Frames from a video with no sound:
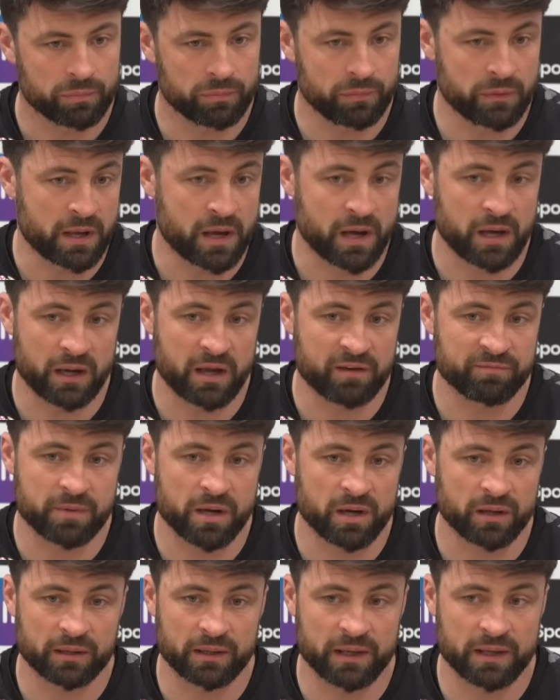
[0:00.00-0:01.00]
it. Yeah, I love
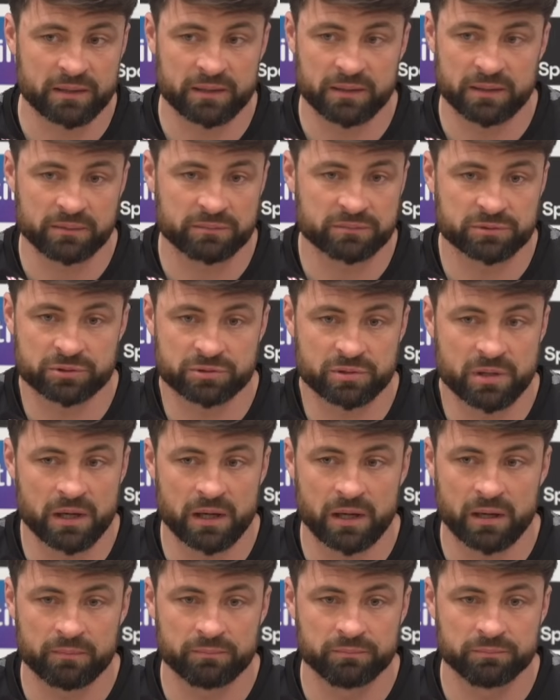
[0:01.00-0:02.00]
Mark and AD.
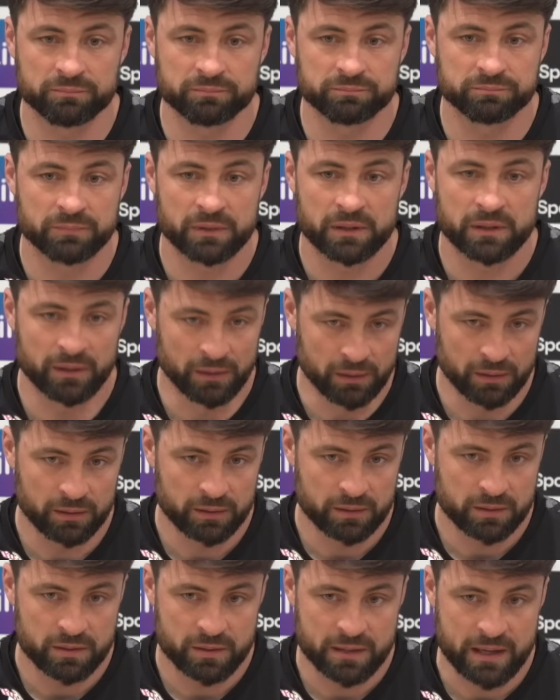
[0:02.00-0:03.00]

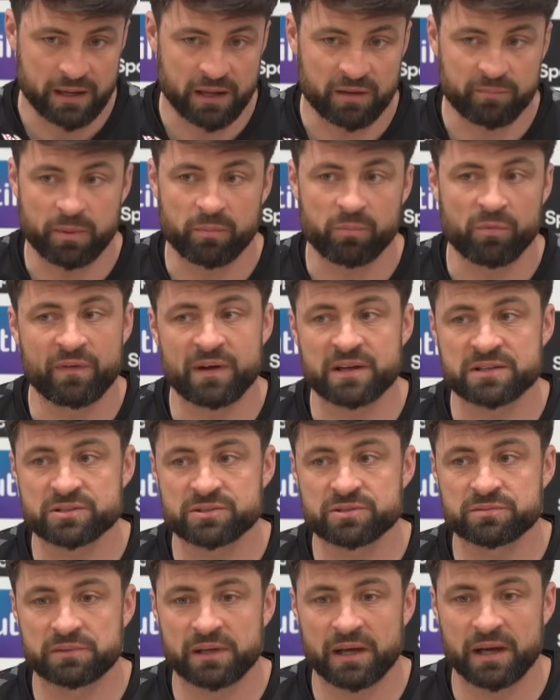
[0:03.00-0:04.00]
How they've been with
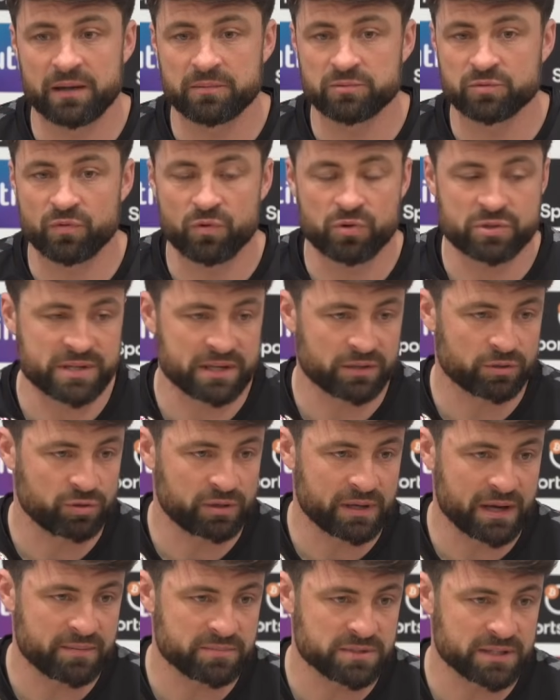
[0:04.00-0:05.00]
us, games, we've always had good
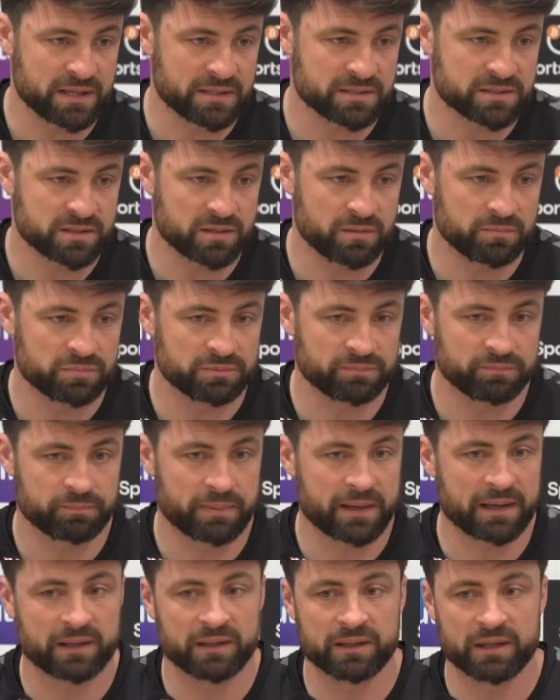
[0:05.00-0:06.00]
games against them,
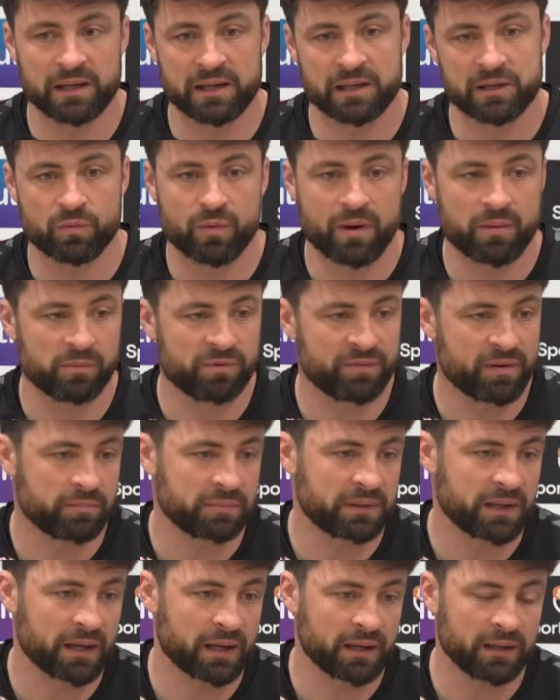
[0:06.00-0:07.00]
back in League One with
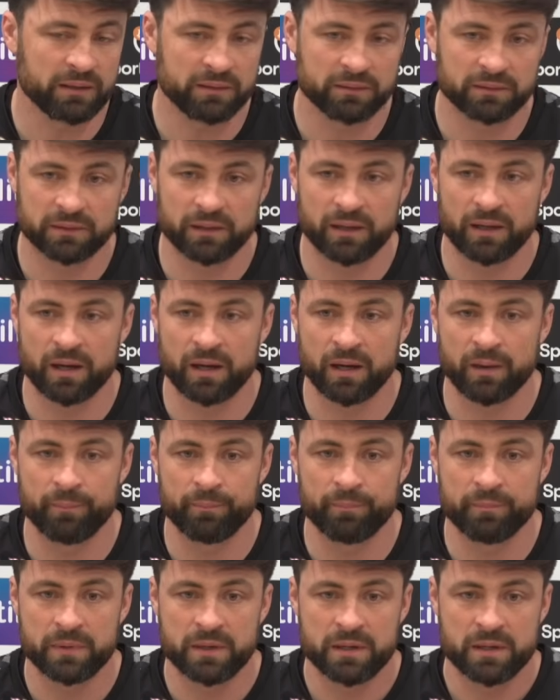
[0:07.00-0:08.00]
MK,
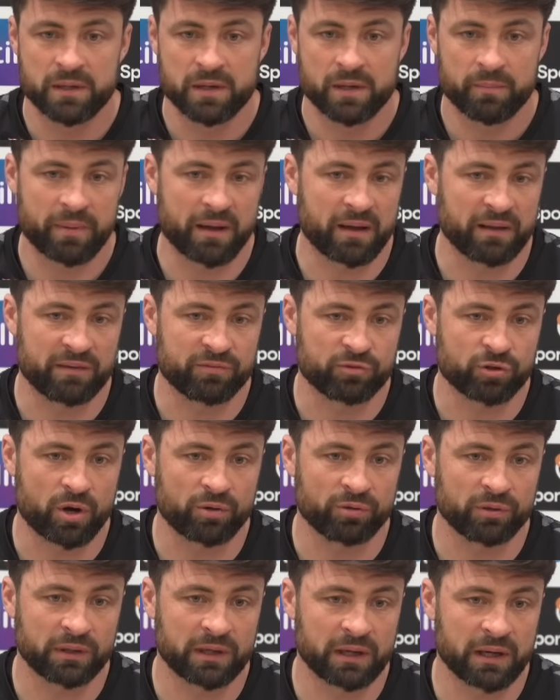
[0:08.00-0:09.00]
how they've
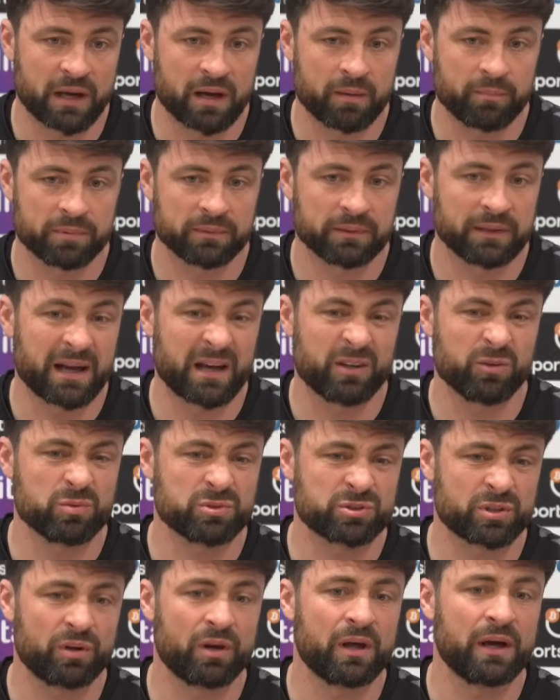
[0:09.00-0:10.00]
grown the club. And
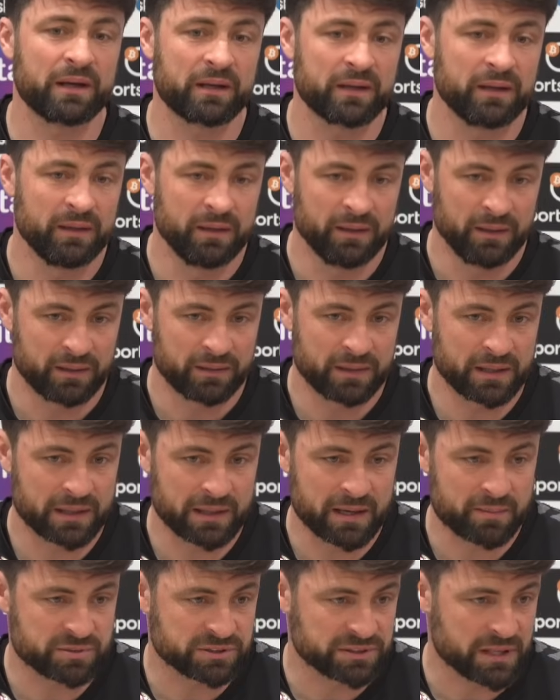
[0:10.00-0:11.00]
also, like, their
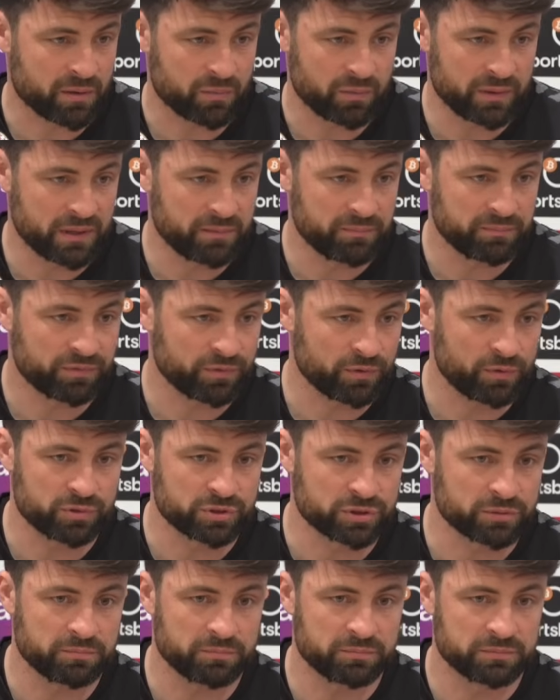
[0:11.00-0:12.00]
club stuck with him through
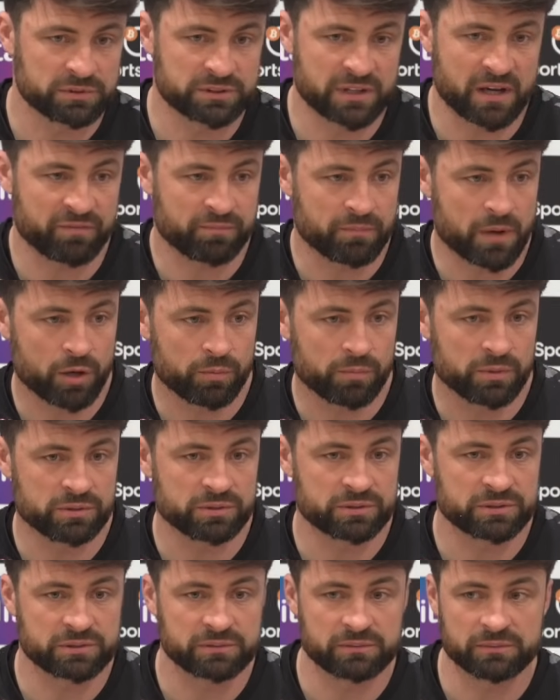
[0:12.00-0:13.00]
some tough
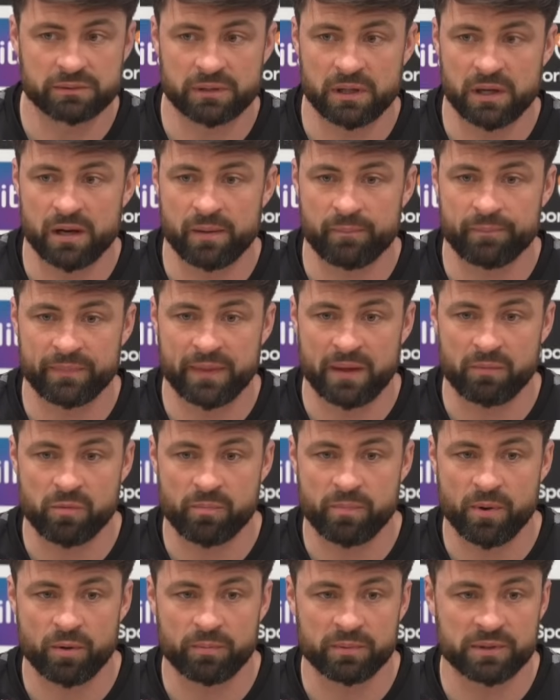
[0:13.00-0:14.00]
moments. They were
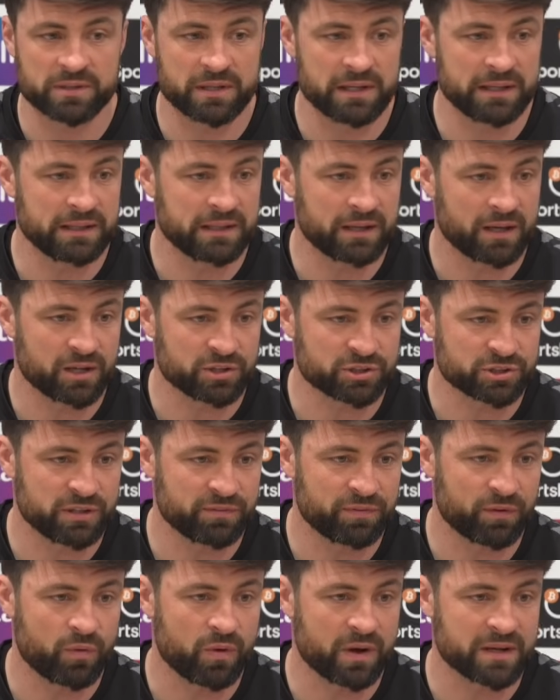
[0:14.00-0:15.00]
bottom of the league last year
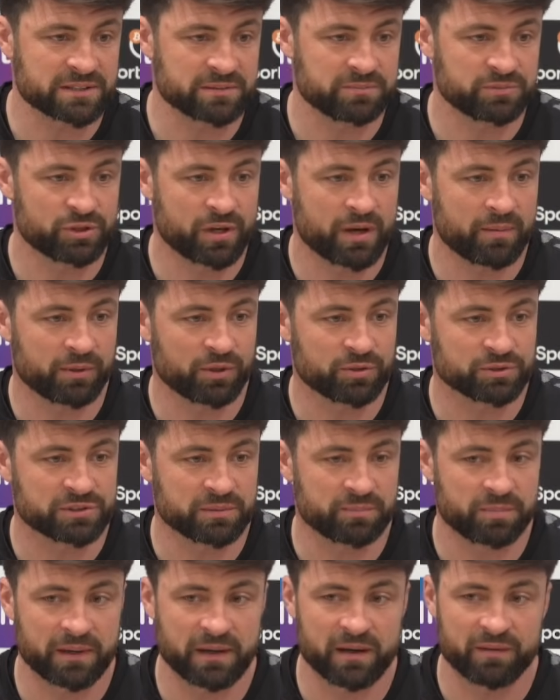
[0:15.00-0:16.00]
for quite some time and got to
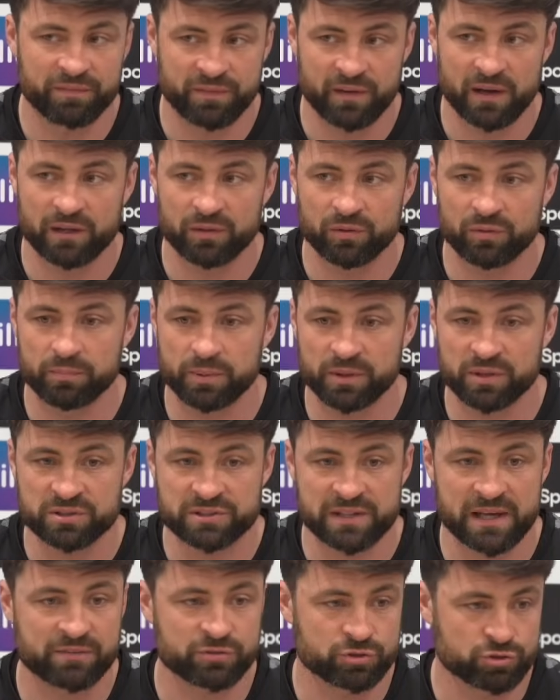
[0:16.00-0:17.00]
the playoff final because
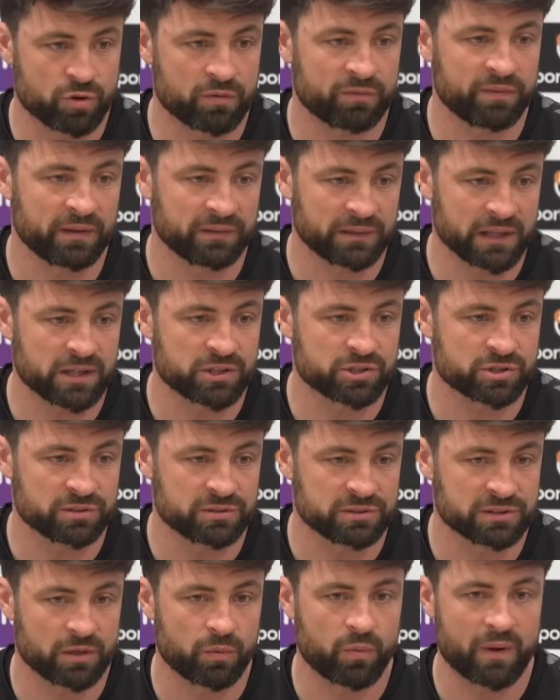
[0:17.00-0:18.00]
they have strong
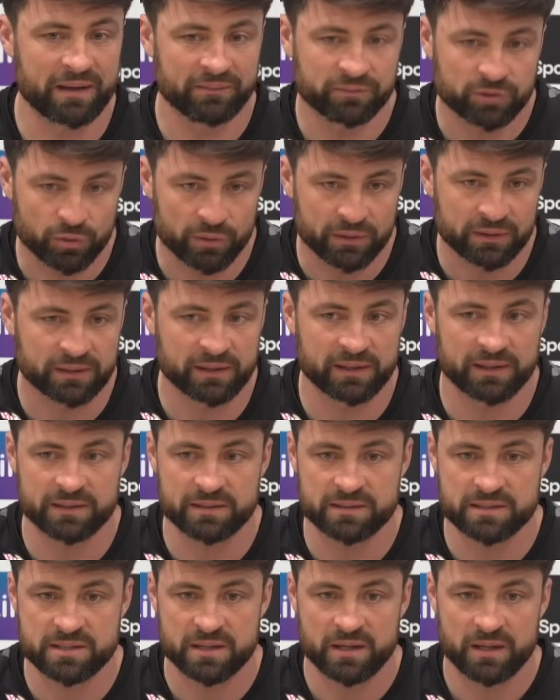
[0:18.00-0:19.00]
foundations and a way of doing
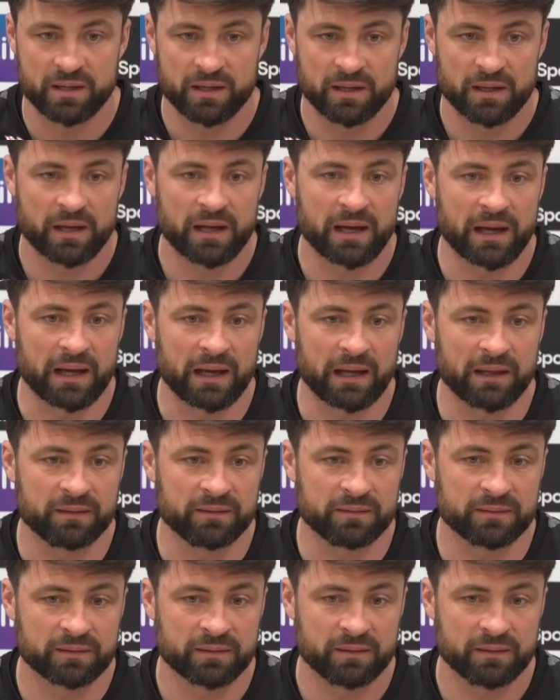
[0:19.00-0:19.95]
things. And